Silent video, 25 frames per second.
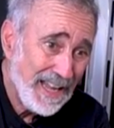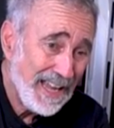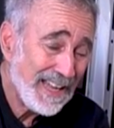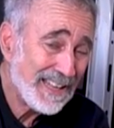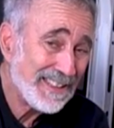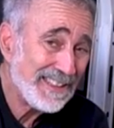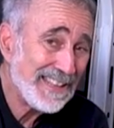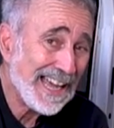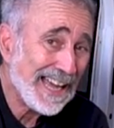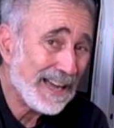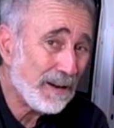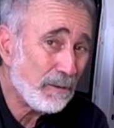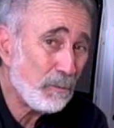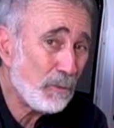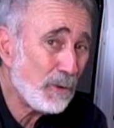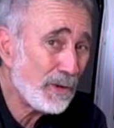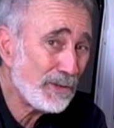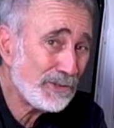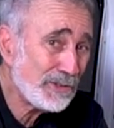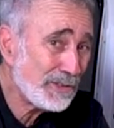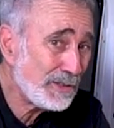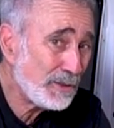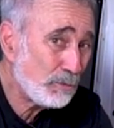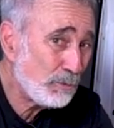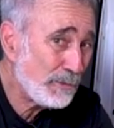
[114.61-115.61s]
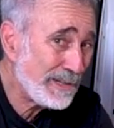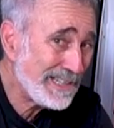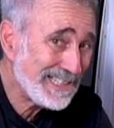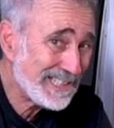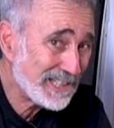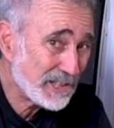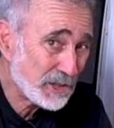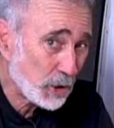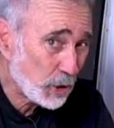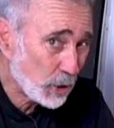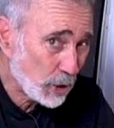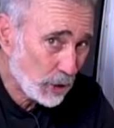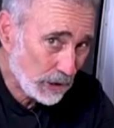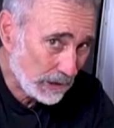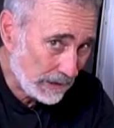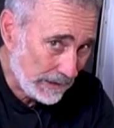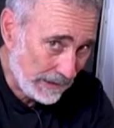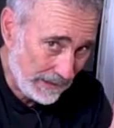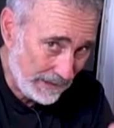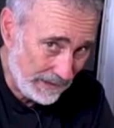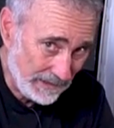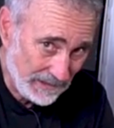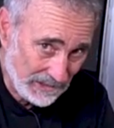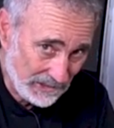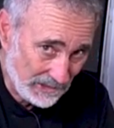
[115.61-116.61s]
And that wasn't a
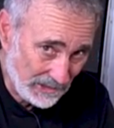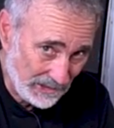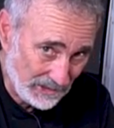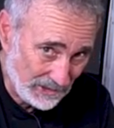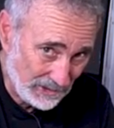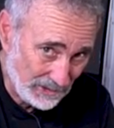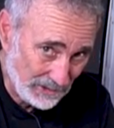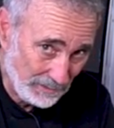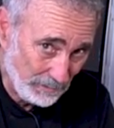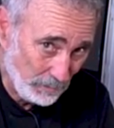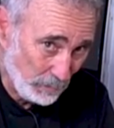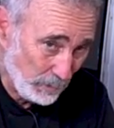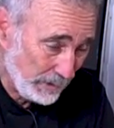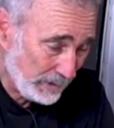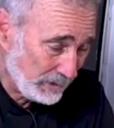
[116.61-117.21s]
recirculating system.